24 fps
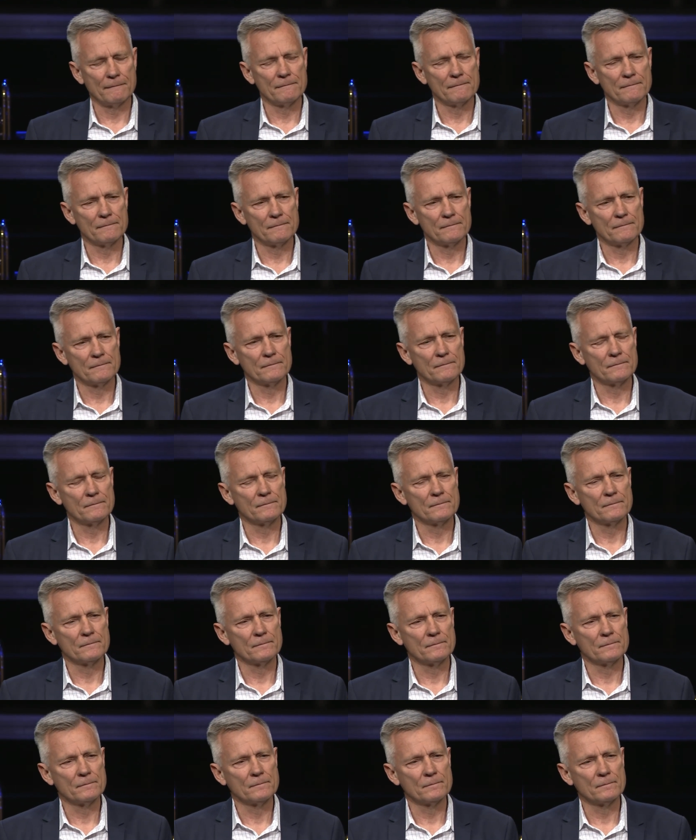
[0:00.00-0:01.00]

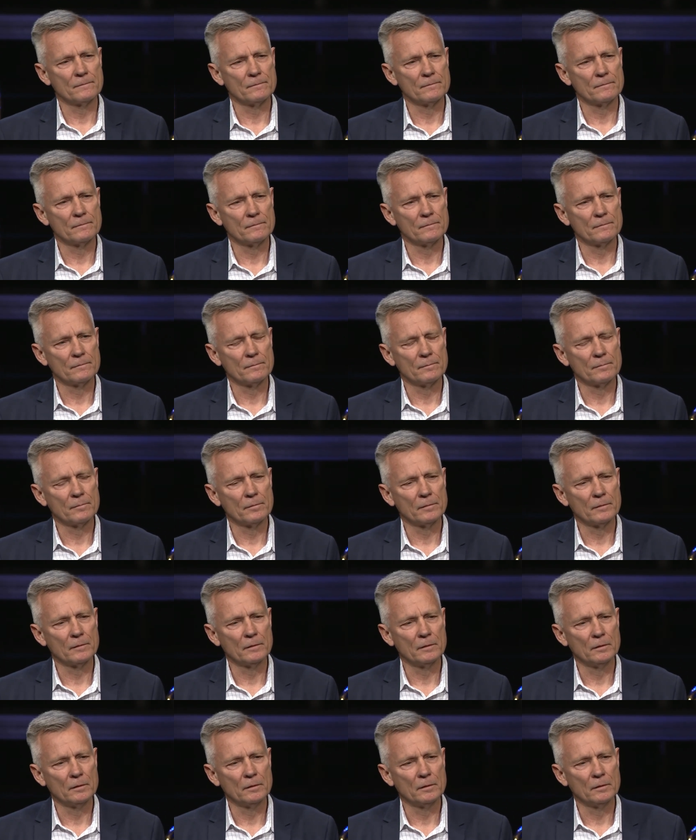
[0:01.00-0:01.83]
(silence)